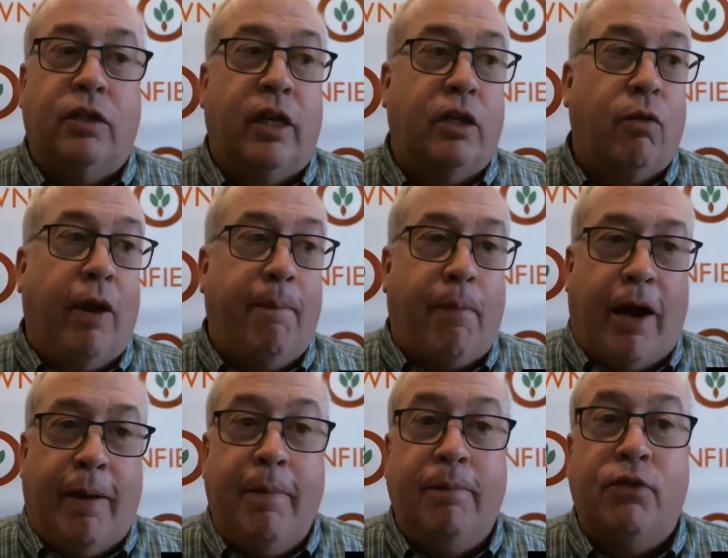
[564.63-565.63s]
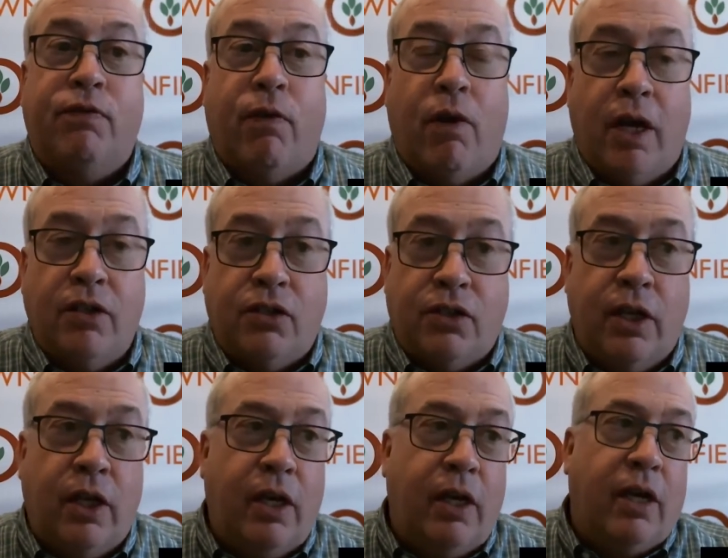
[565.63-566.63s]
that create problems for us,
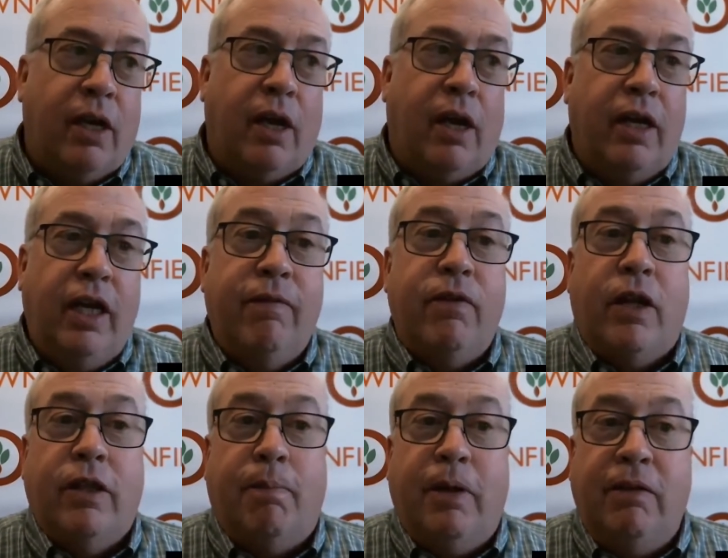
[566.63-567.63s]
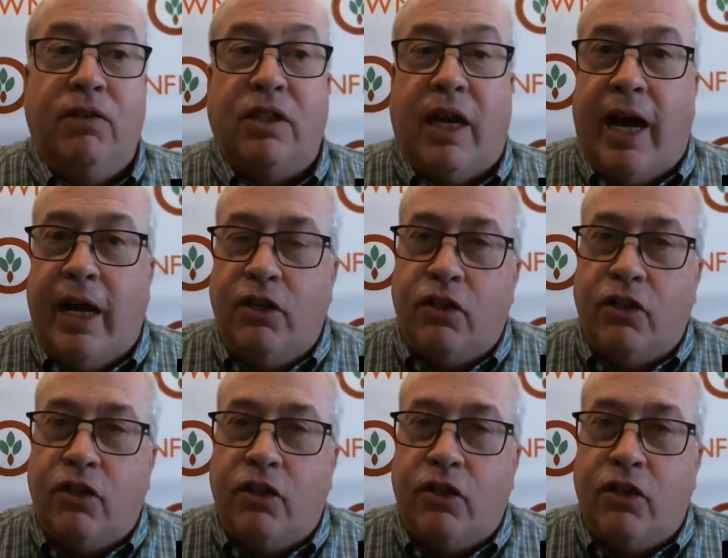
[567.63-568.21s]
uh, even on the beef side.